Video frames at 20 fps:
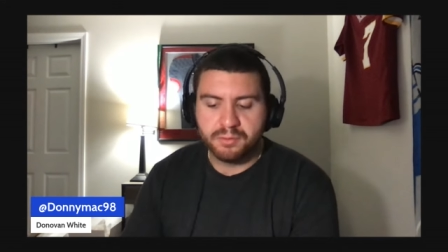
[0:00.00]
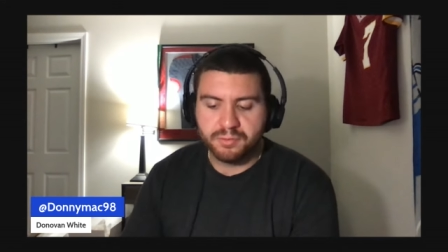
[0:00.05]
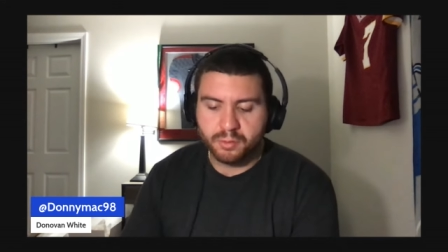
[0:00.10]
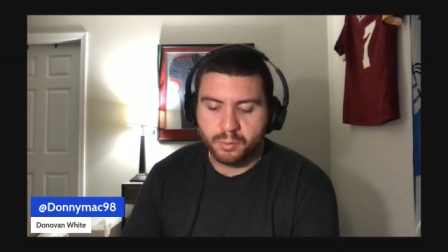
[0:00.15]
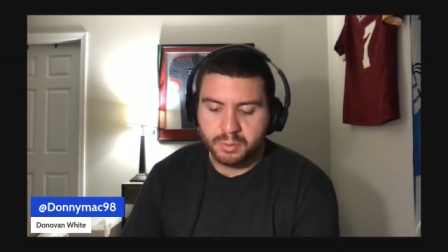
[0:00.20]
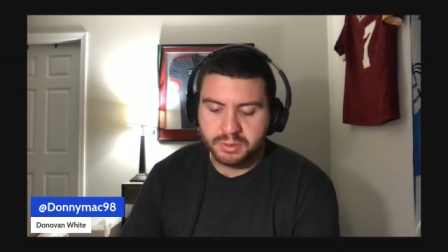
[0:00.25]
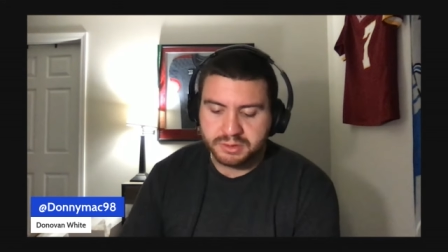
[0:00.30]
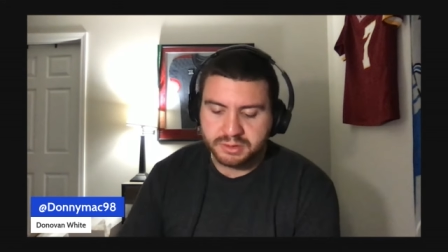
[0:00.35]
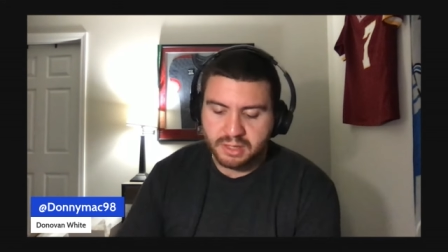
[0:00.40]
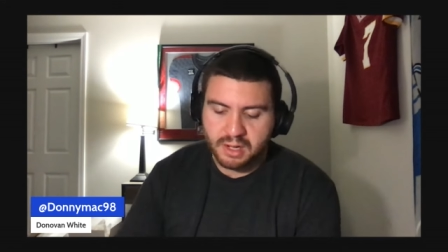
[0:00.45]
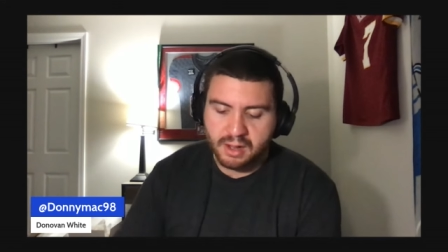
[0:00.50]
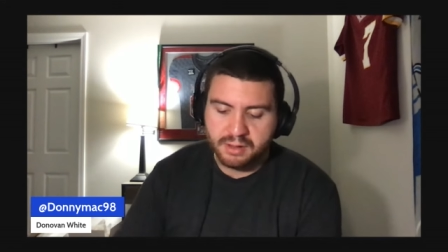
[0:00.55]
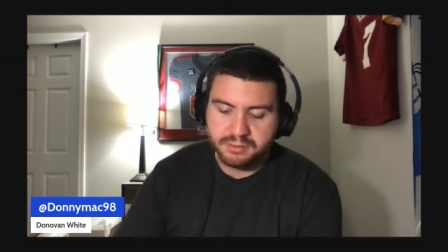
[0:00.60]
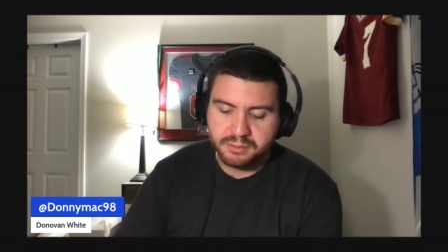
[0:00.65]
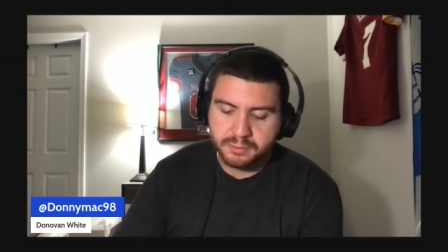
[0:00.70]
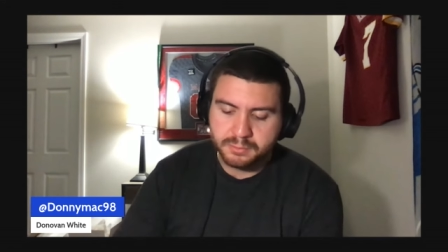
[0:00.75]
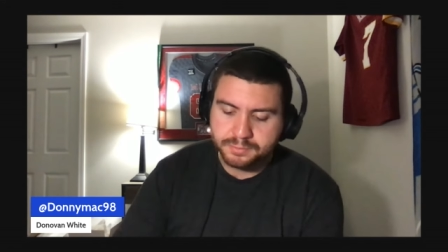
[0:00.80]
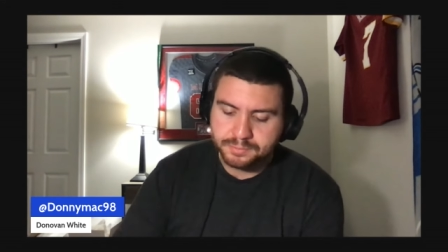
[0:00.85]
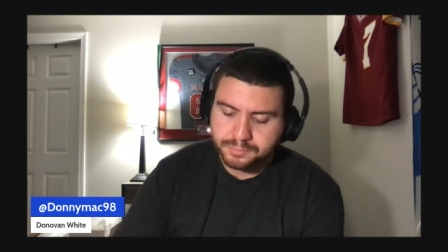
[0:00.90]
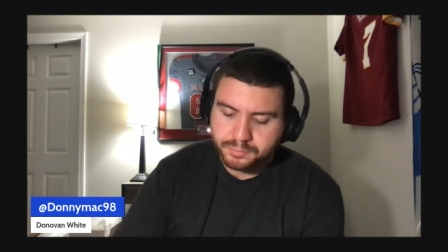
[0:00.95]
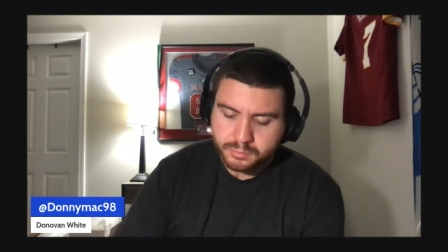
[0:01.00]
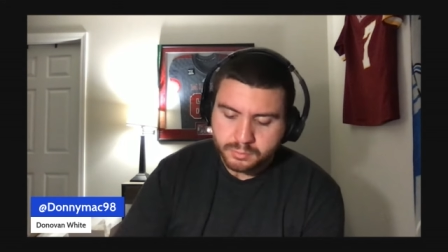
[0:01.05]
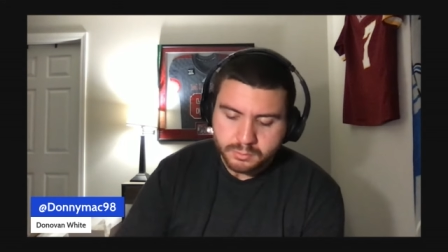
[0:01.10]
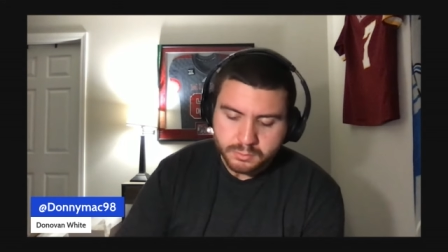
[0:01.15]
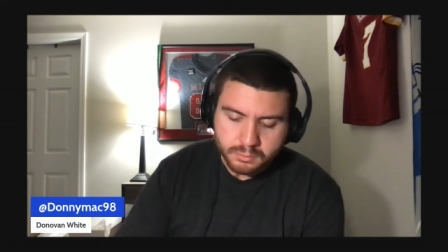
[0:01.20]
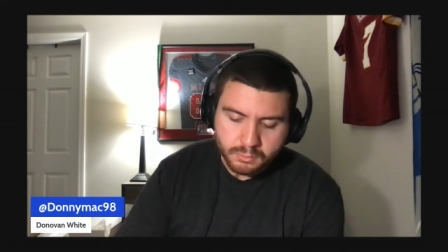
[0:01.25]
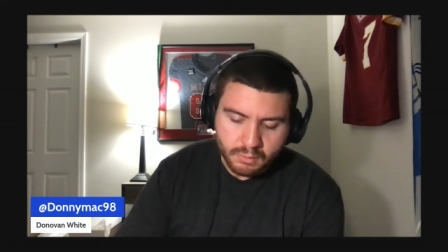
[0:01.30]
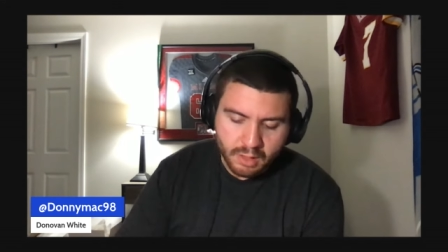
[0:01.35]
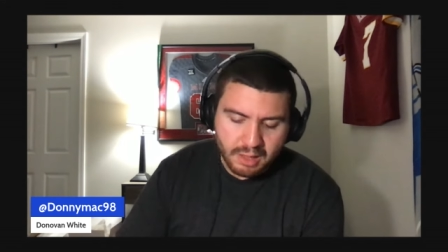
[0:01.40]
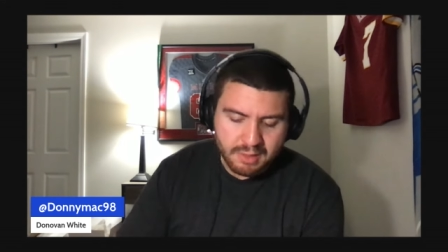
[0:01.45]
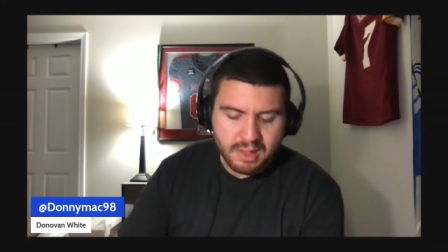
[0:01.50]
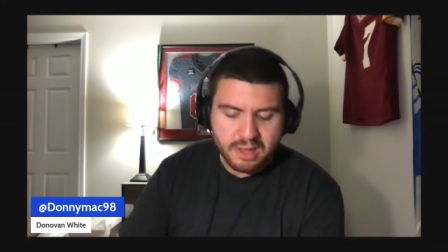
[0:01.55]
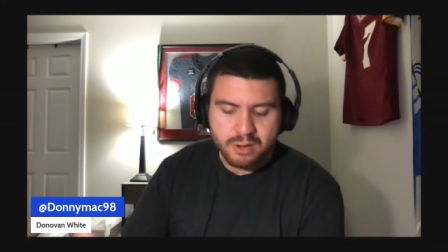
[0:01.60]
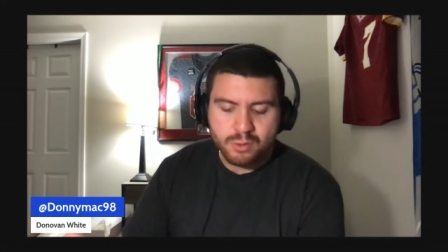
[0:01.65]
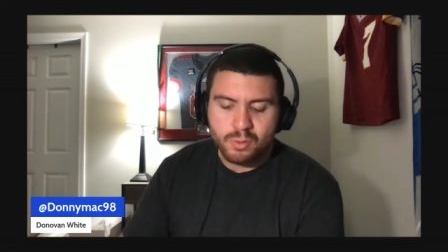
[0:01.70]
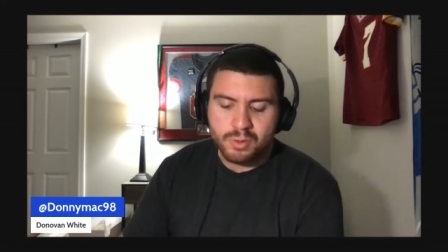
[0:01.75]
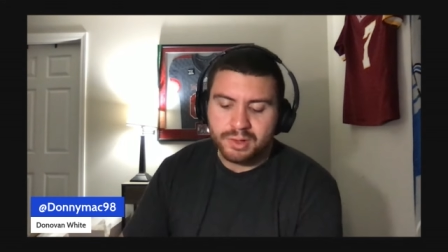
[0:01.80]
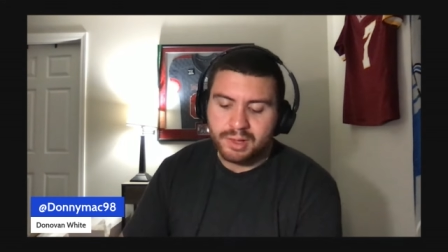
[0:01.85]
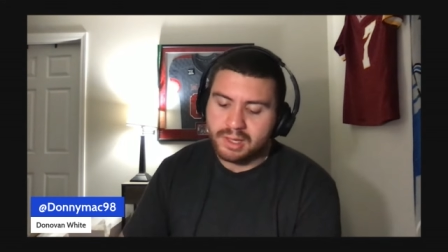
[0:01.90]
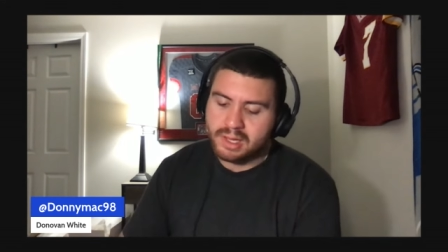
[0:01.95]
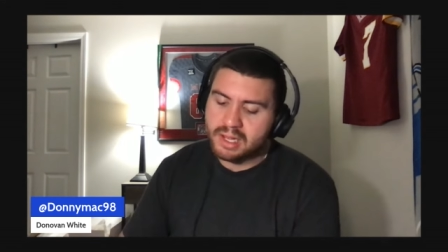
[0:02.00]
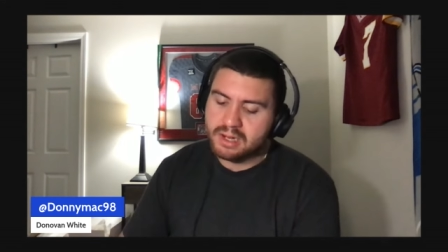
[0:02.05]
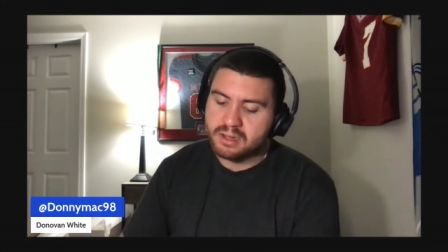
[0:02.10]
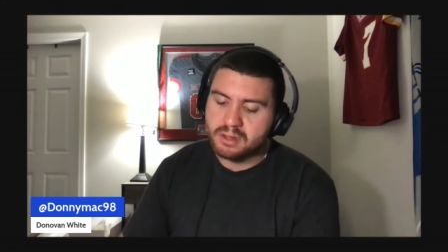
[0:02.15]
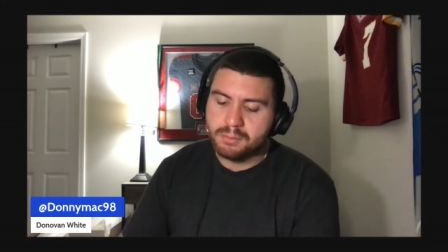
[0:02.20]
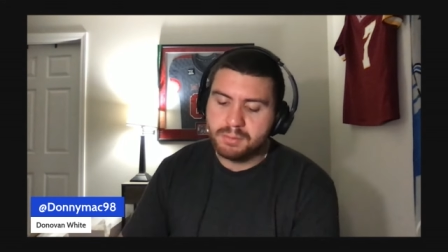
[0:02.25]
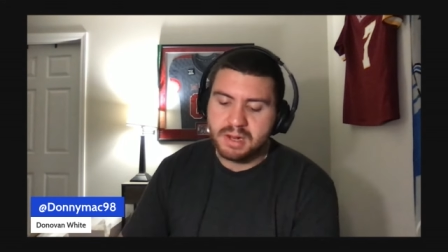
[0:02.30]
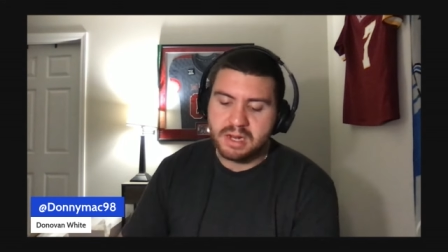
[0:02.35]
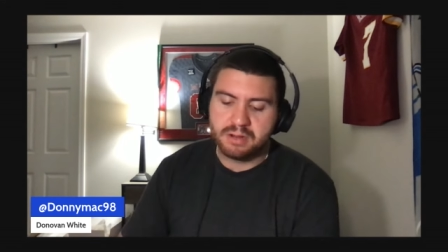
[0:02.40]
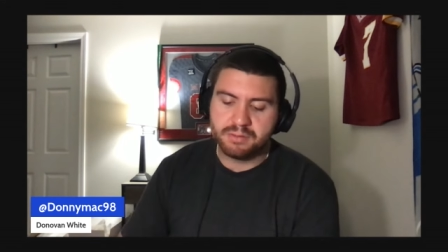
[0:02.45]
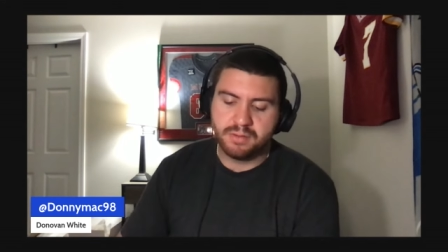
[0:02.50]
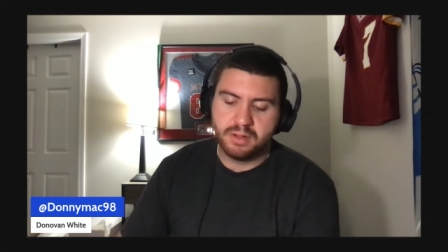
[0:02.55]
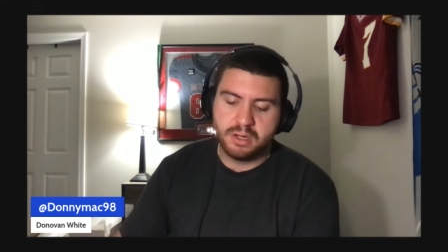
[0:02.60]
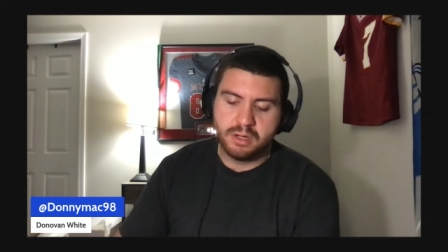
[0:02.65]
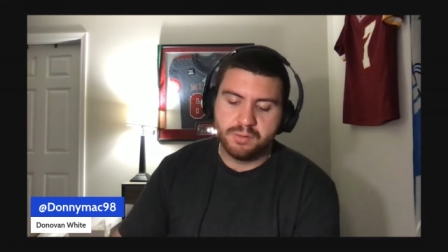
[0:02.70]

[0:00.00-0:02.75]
for Wisconsin. And then you really get in the meat of it.